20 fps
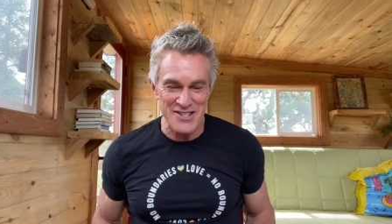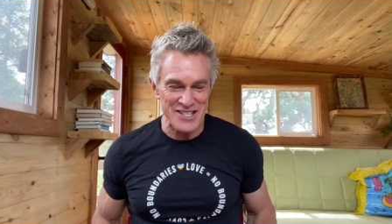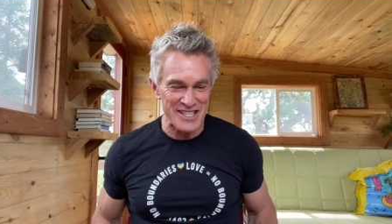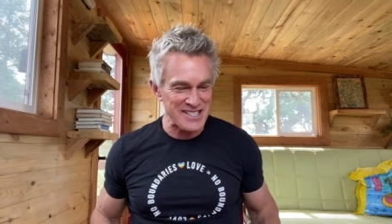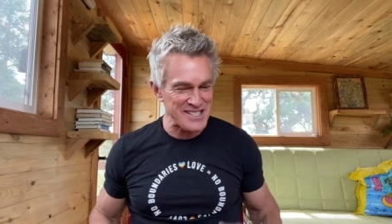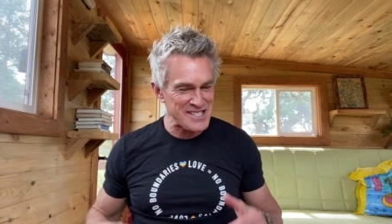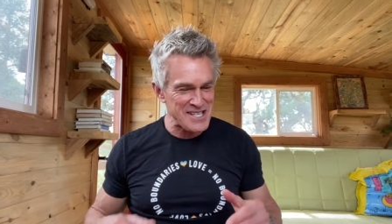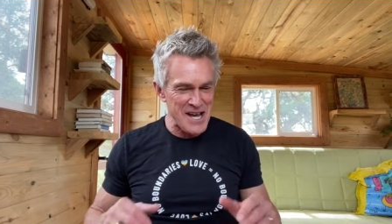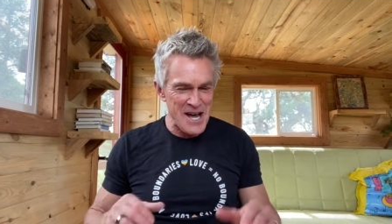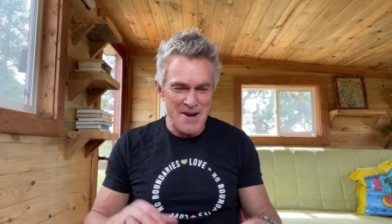
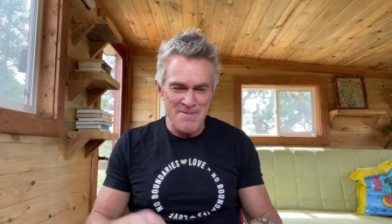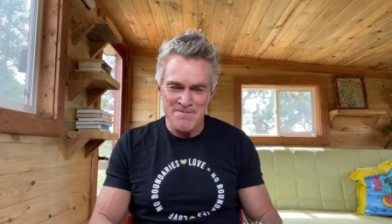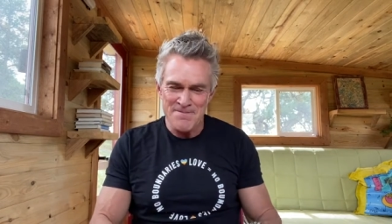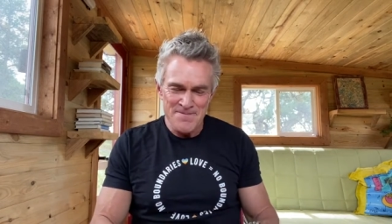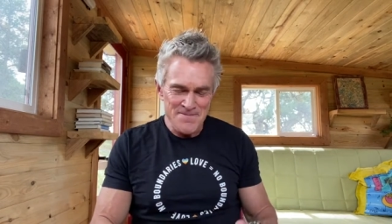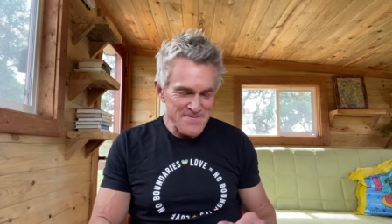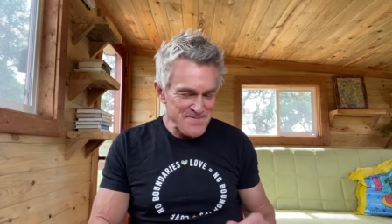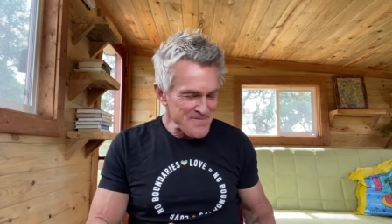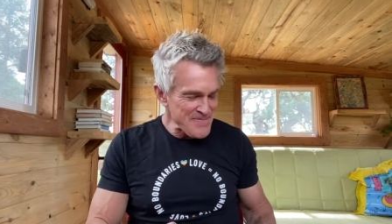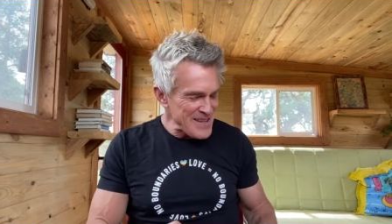This
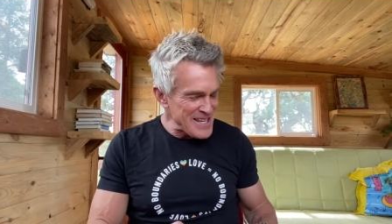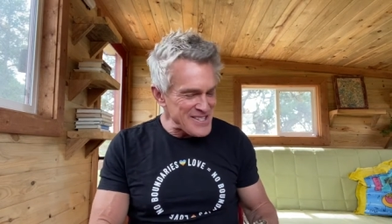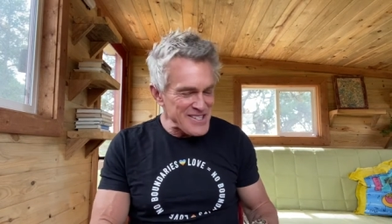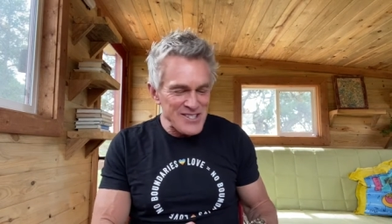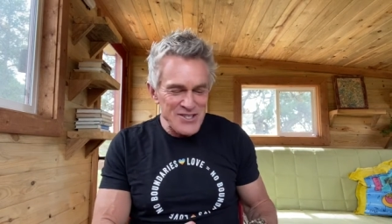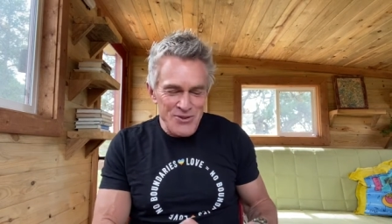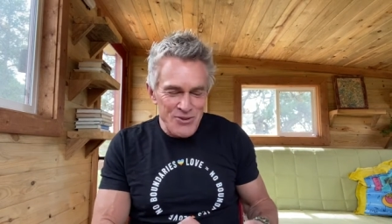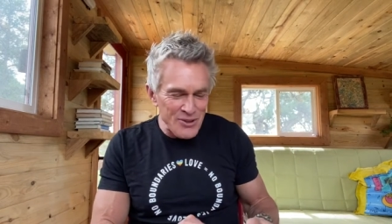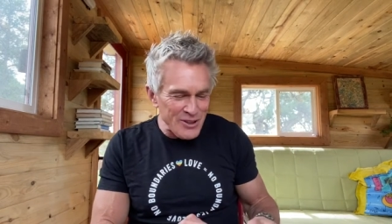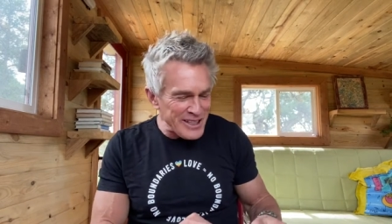
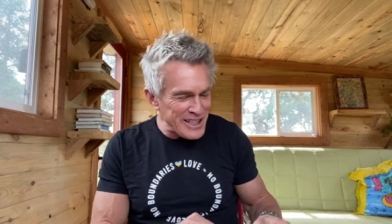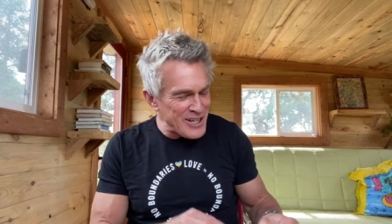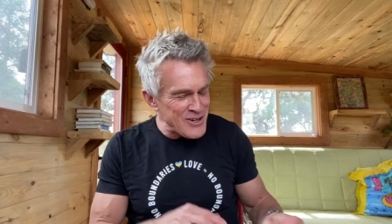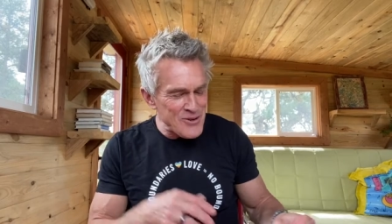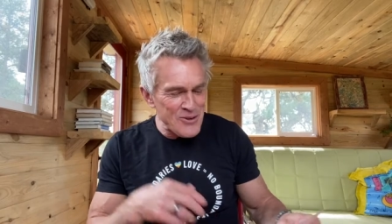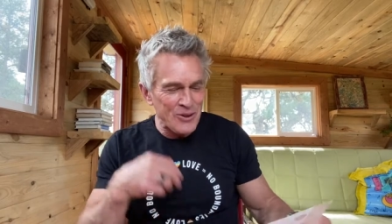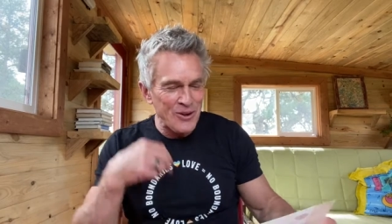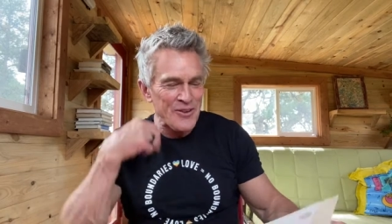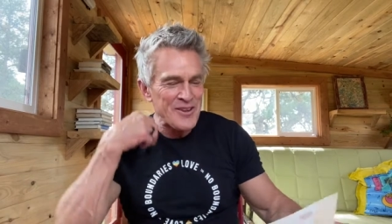is really cool.